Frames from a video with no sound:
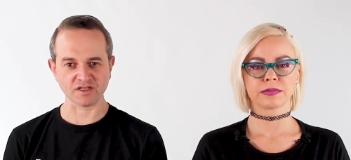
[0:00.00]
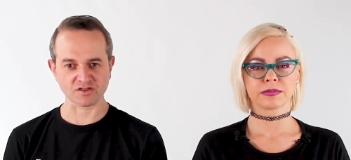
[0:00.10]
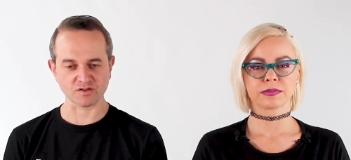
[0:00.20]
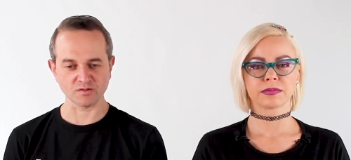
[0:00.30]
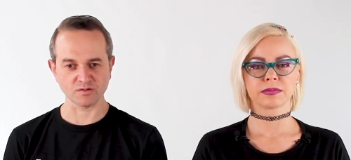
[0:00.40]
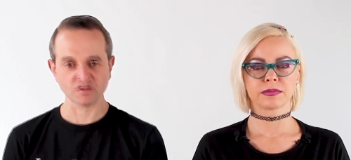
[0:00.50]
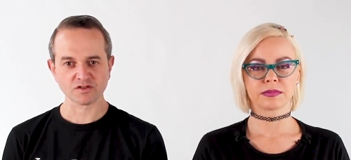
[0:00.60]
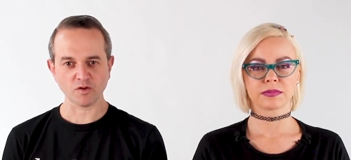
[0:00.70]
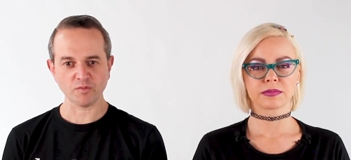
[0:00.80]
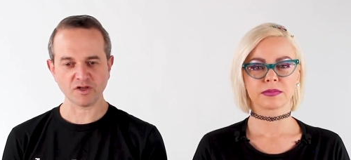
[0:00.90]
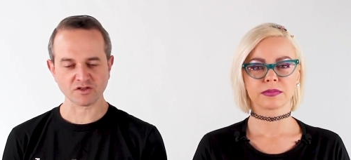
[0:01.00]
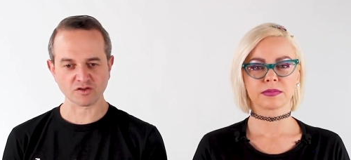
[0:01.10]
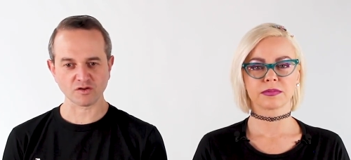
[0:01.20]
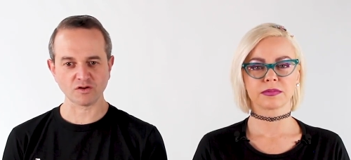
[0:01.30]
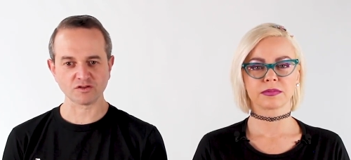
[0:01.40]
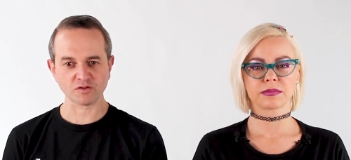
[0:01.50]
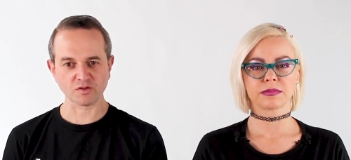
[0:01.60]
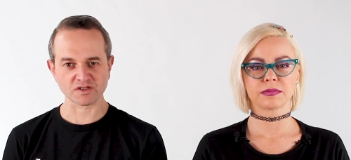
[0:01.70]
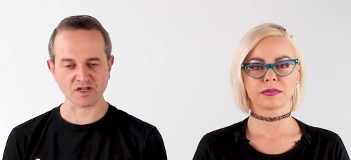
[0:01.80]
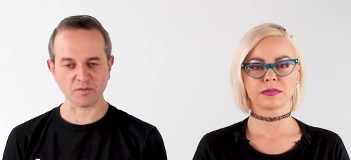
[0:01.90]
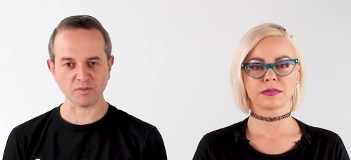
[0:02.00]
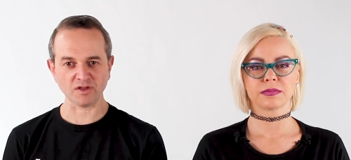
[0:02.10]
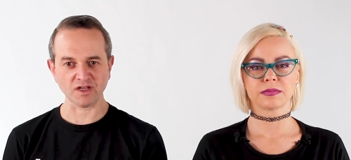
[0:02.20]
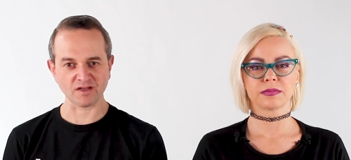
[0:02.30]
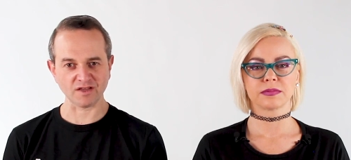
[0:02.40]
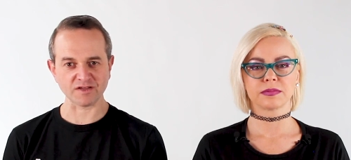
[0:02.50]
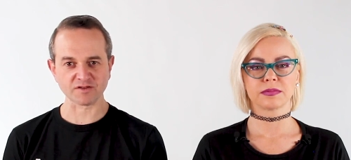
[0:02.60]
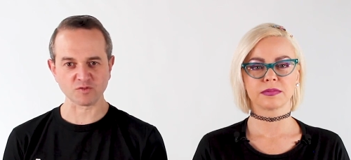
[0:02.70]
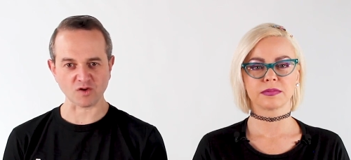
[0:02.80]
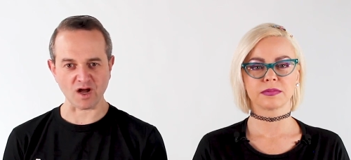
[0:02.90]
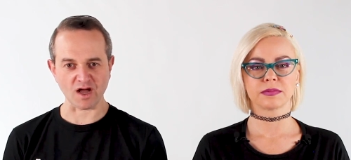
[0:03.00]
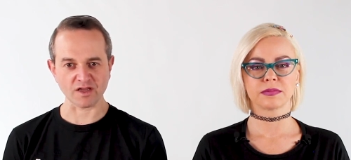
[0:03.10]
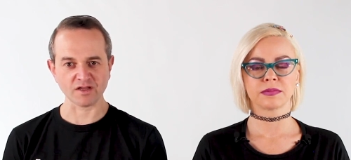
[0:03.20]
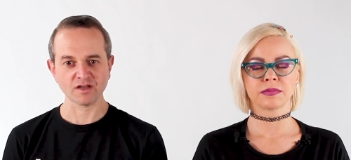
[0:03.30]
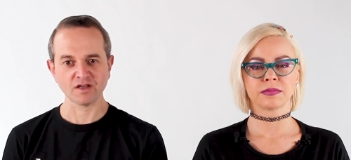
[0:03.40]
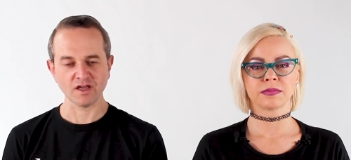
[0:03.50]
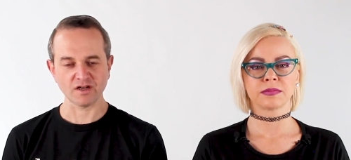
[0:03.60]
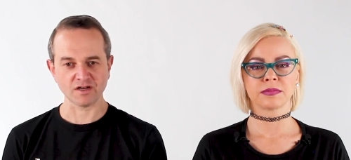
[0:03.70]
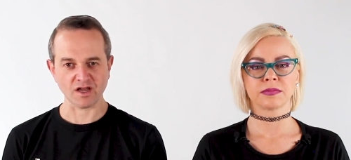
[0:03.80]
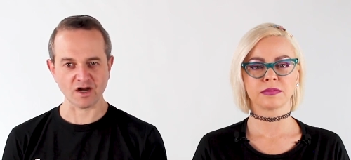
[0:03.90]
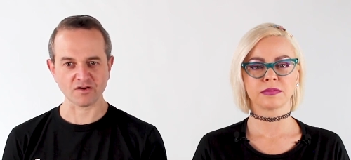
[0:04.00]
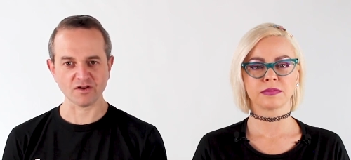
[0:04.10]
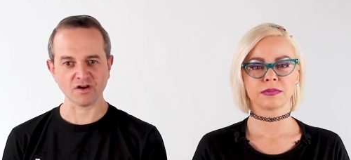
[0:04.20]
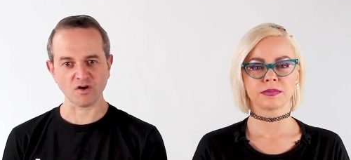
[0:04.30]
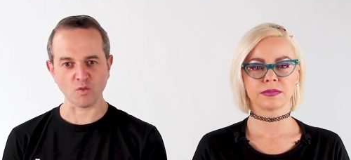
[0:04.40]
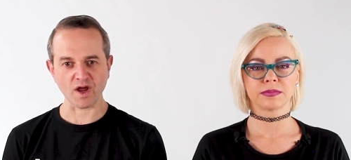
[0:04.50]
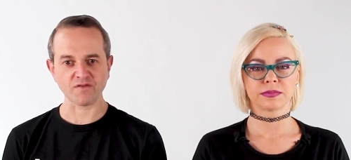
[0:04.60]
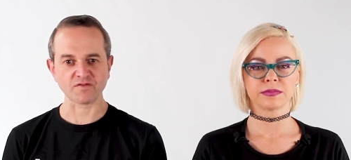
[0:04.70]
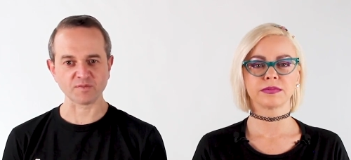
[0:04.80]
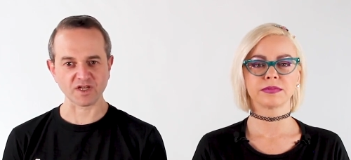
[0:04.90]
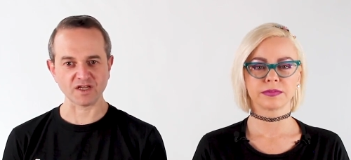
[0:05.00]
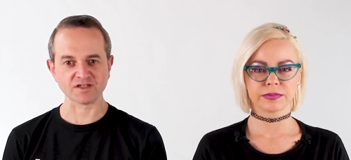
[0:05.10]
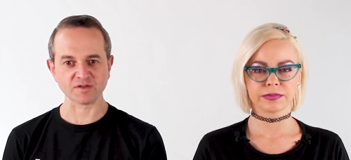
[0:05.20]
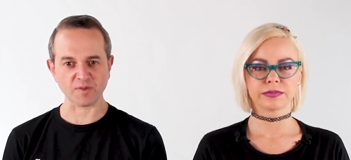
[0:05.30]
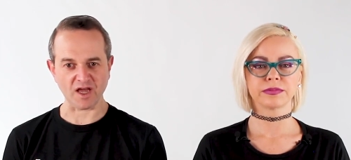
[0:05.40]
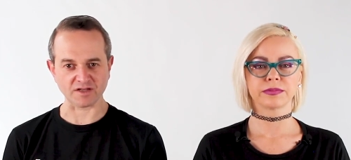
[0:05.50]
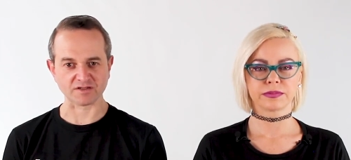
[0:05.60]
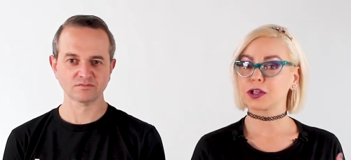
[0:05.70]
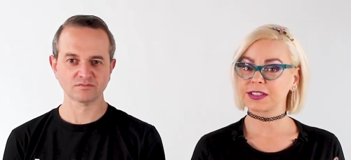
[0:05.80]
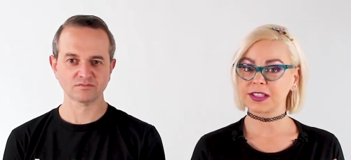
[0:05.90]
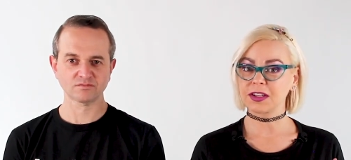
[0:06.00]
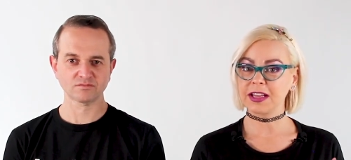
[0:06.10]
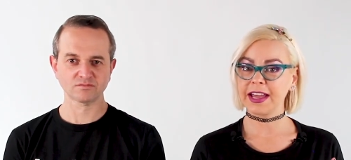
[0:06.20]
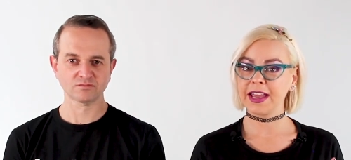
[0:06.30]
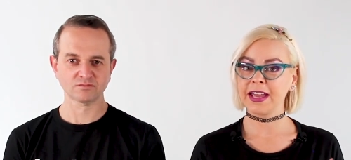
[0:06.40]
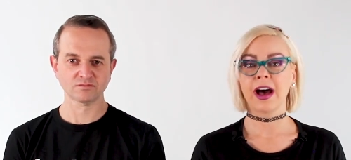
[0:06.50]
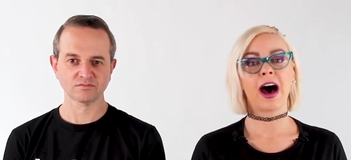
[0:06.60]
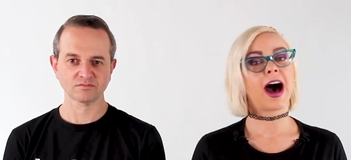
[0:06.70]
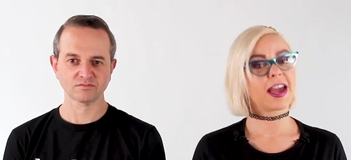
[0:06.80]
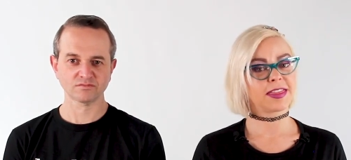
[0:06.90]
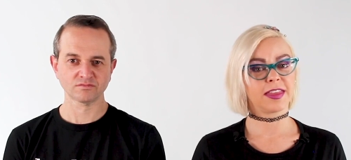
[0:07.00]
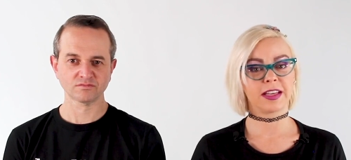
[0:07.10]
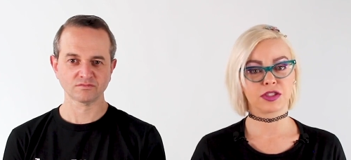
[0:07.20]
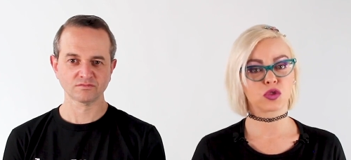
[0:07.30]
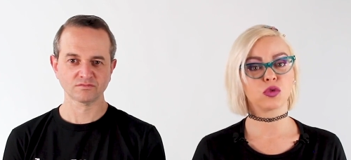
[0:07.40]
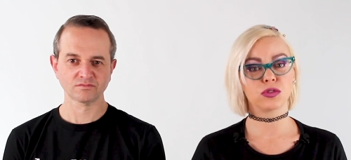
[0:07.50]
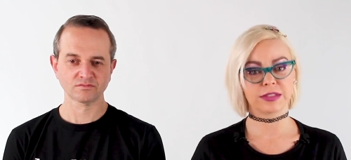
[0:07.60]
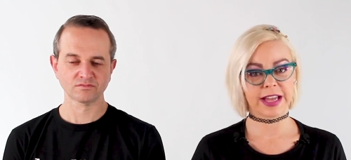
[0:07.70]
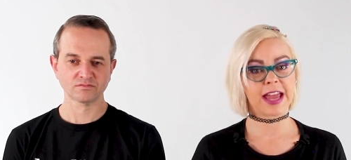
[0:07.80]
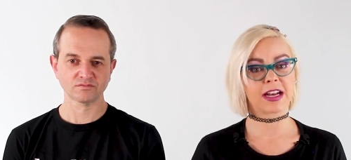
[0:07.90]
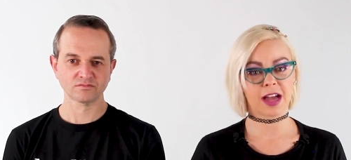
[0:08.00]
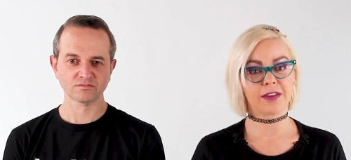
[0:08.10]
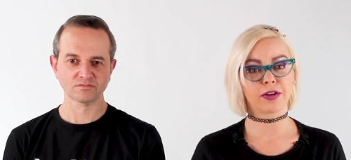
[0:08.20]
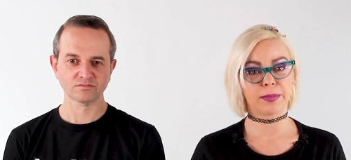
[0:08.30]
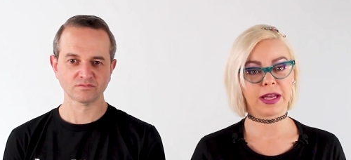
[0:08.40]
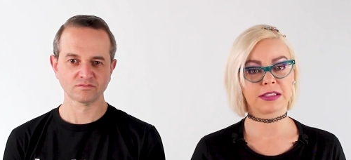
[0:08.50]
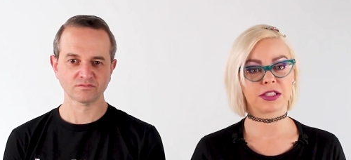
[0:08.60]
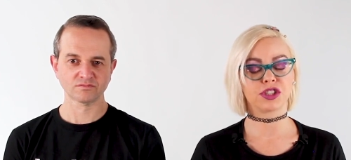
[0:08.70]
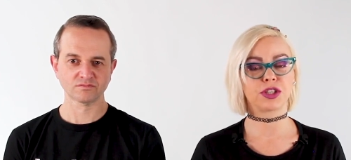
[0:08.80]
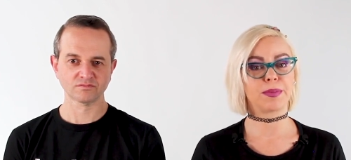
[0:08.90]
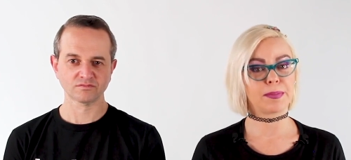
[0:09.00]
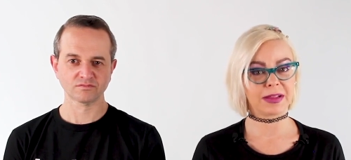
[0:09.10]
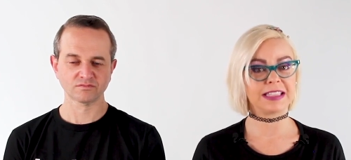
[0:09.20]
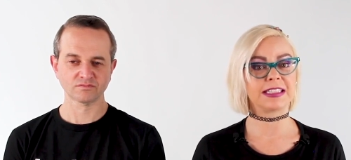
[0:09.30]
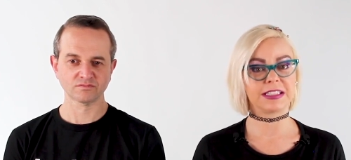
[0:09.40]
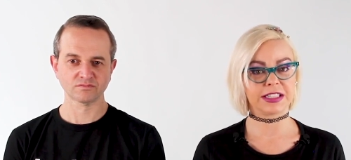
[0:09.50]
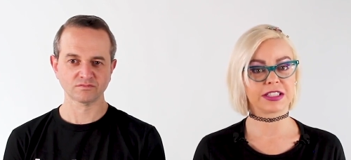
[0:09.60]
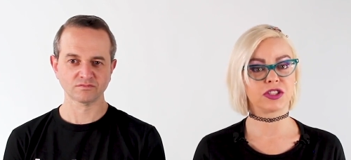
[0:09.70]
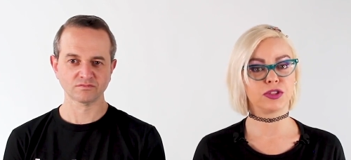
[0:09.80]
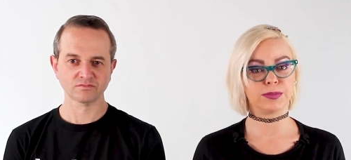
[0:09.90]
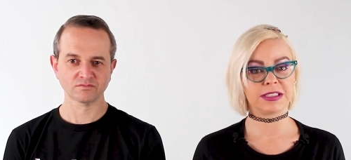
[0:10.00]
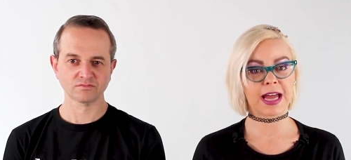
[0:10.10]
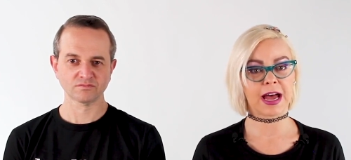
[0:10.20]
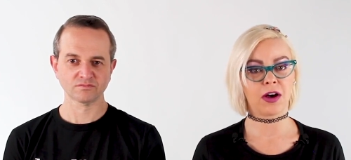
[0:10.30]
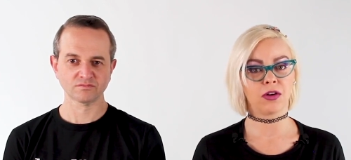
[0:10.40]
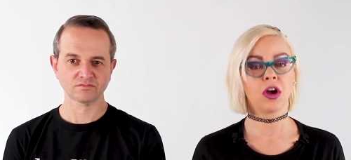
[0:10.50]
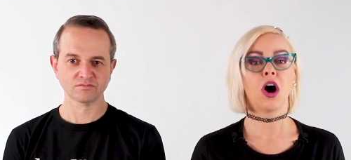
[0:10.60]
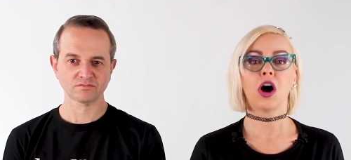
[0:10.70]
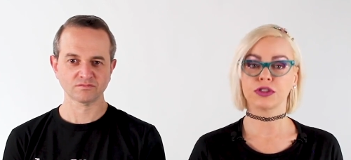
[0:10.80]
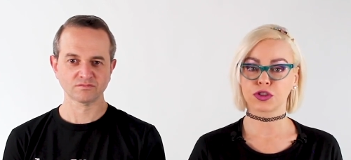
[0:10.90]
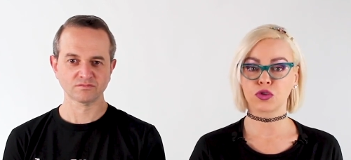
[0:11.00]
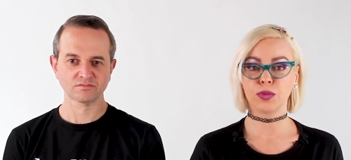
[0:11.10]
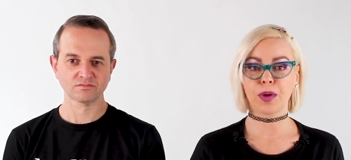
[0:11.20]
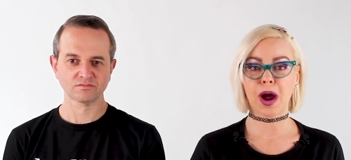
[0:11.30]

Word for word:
Speaker 1: an issue. So be sure to assemble and let them dry in an area away from kids and pets.
Speaker 2: Personally, I think schools and governments should be placing tick tubes down on school